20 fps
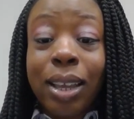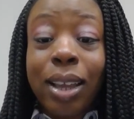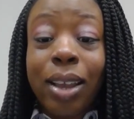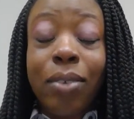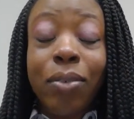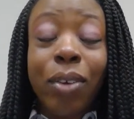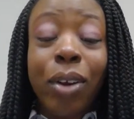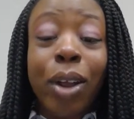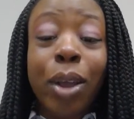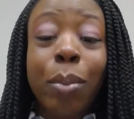and
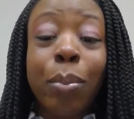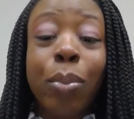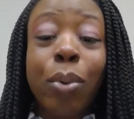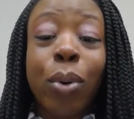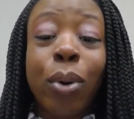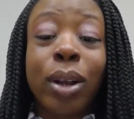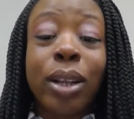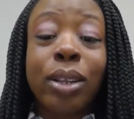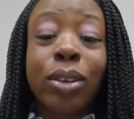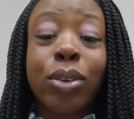very
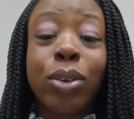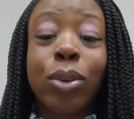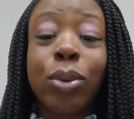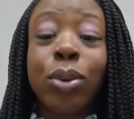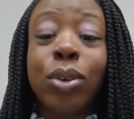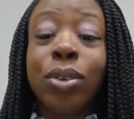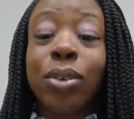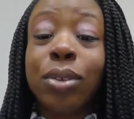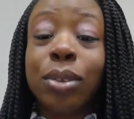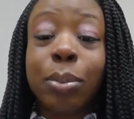important to
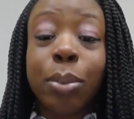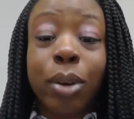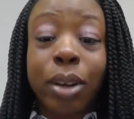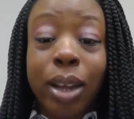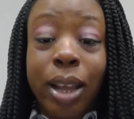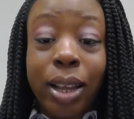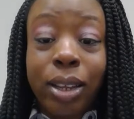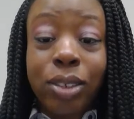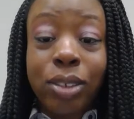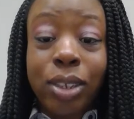use
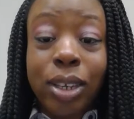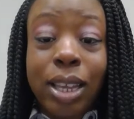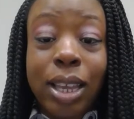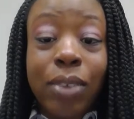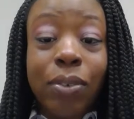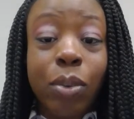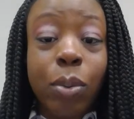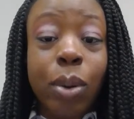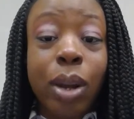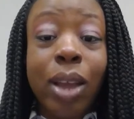protection
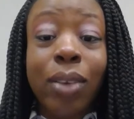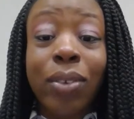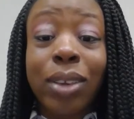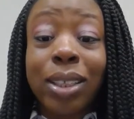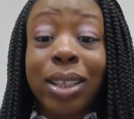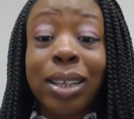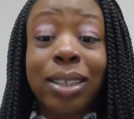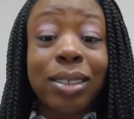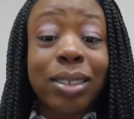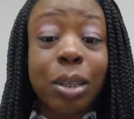even when
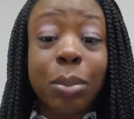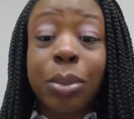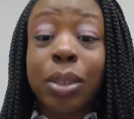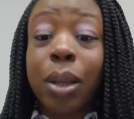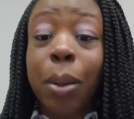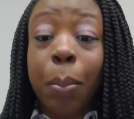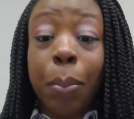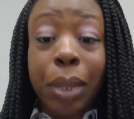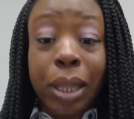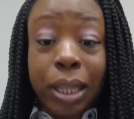everything seems
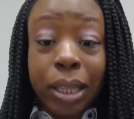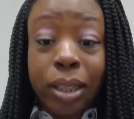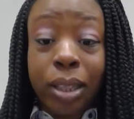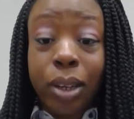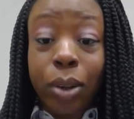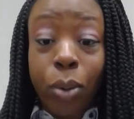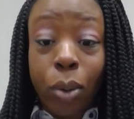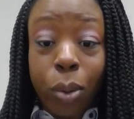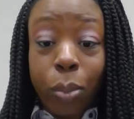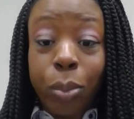completely
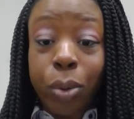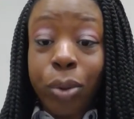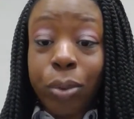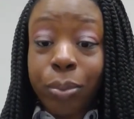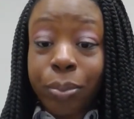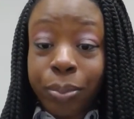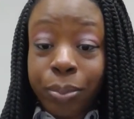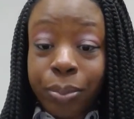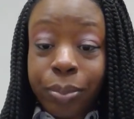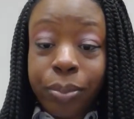normal.
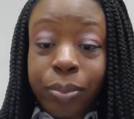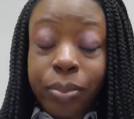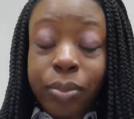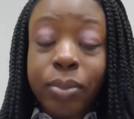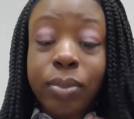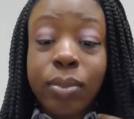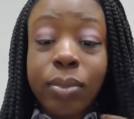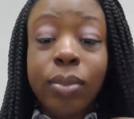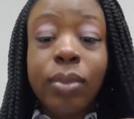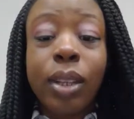
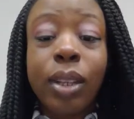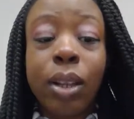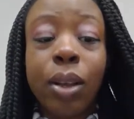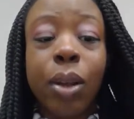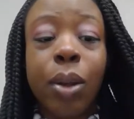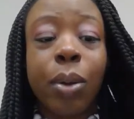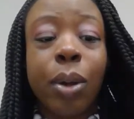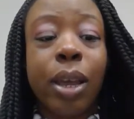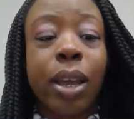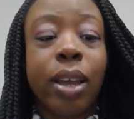
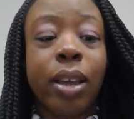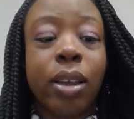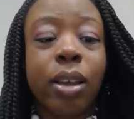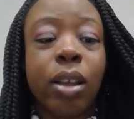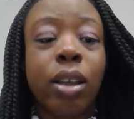Okay?